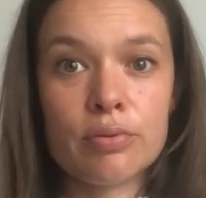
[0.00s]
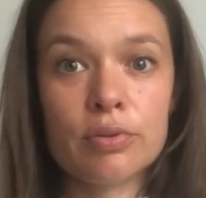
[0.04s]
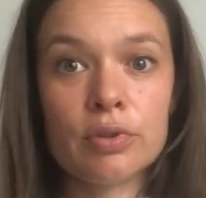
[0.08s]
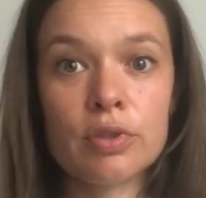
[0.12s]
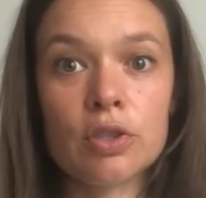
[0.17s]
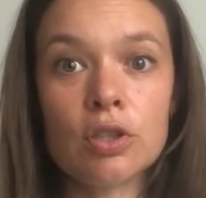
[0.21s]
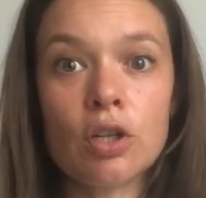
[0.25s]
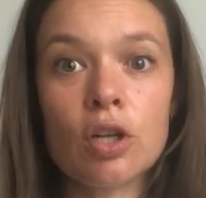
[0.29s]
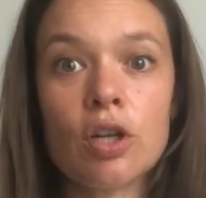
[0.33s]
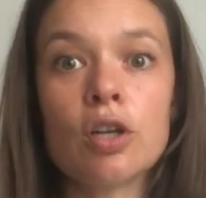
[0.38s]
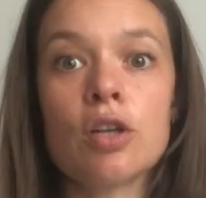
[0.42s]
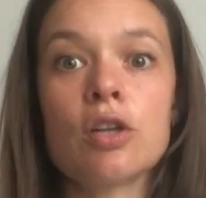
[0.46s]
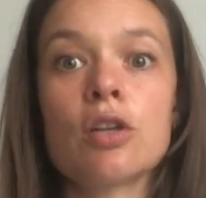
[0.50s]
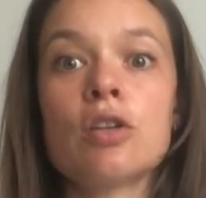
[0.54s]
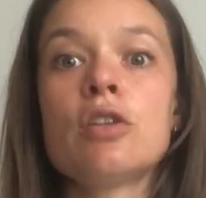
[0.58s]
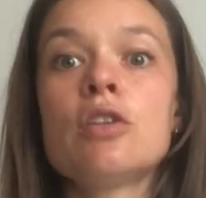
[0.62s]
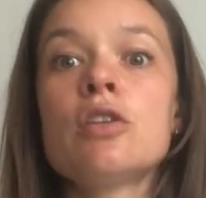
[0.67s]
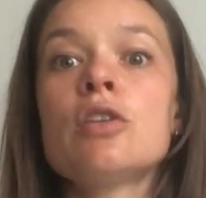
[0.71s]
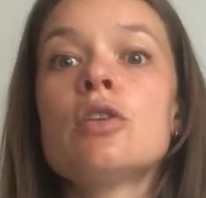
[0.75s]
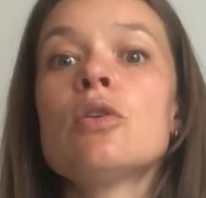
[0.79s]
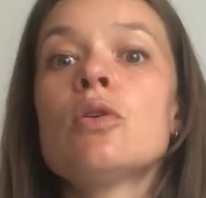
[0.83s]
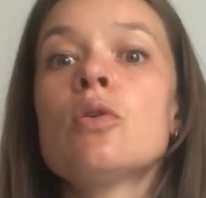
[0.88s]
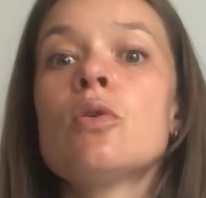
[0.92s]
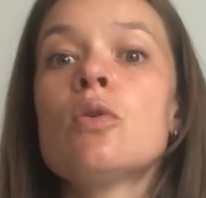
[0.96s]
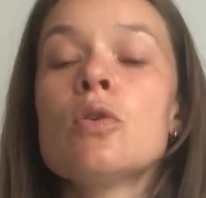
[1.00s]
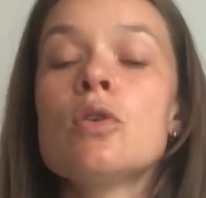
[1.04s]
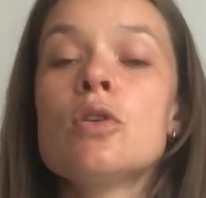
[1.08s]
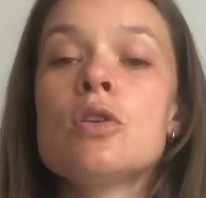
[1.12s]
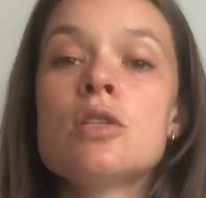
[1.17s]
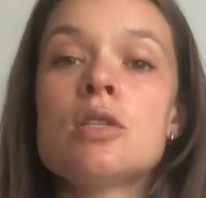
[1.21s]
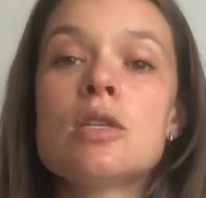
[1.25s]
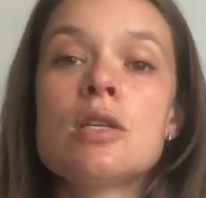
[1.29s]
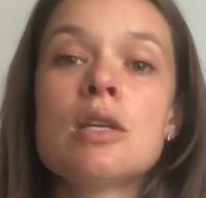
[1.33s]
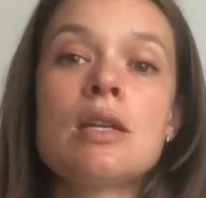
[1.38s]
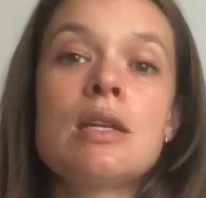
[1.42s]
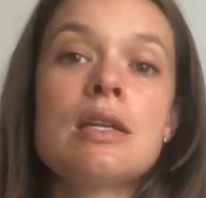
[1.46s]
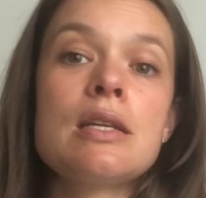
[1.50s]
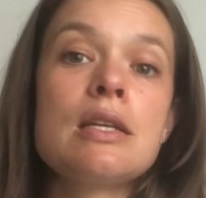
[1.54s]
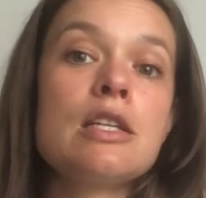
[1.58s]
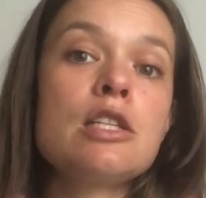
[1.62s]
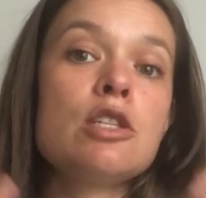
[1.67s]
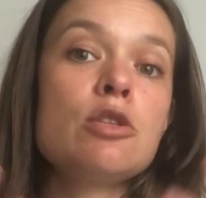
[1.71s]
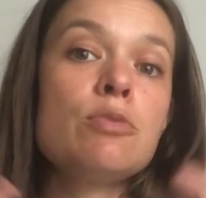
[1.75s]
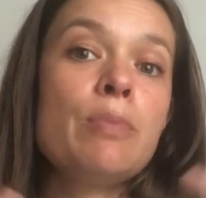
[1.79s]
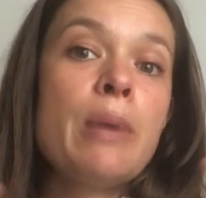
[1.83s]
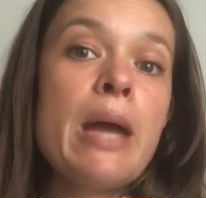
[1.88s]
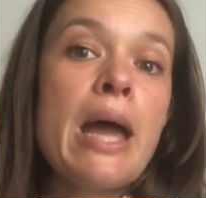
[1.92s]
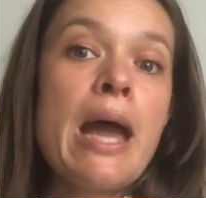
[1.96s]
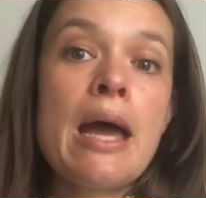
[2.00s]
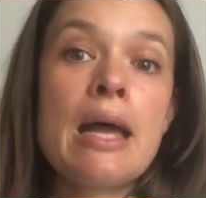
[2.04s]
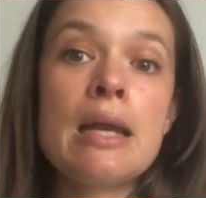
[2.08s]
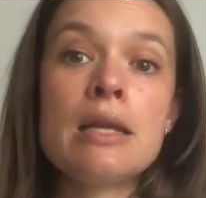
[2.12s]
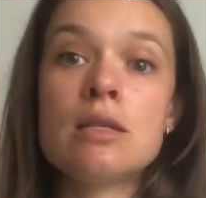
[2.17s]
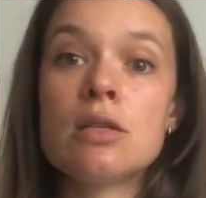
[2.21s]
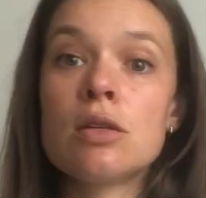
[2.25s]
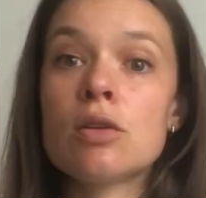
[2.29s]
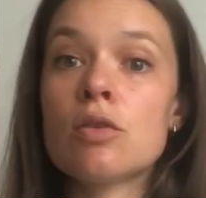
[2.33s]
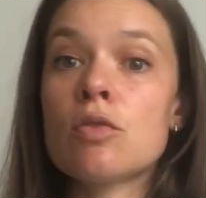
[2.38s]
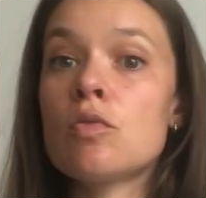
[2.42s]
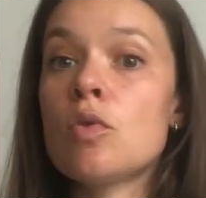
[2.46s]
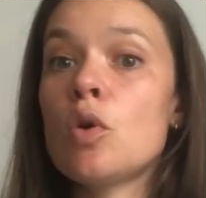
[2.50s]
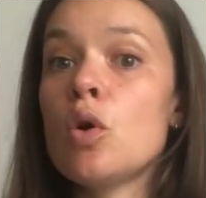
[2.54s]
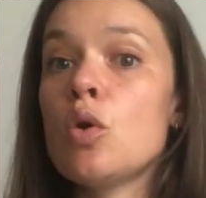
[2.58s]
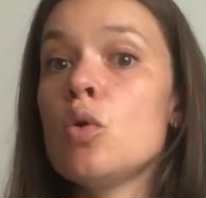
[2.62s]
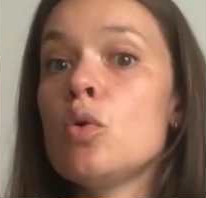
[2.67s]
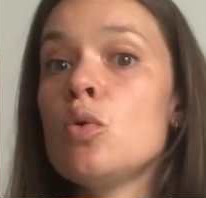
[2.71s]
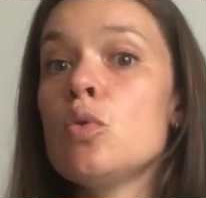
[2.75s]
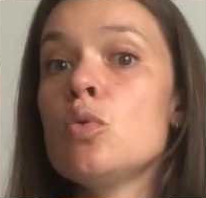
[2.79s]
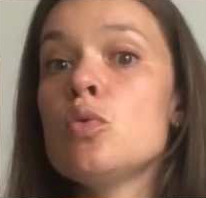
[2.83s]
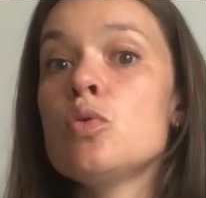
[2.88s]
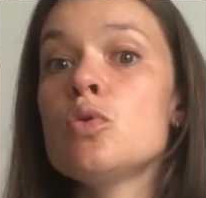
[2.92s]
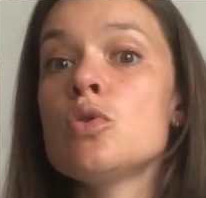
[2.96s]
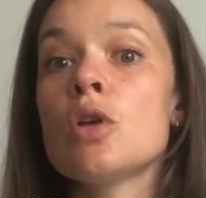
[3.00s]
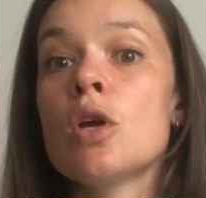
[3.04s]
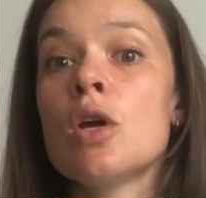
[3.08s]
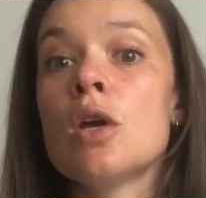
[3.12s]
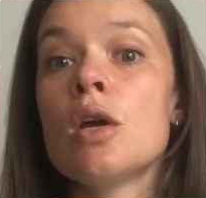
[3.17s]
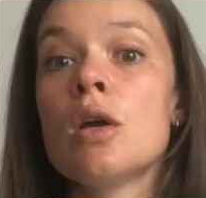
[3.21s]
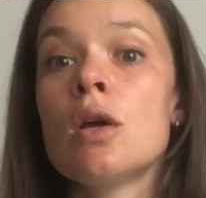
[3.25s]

darker noise. It expands, it grows,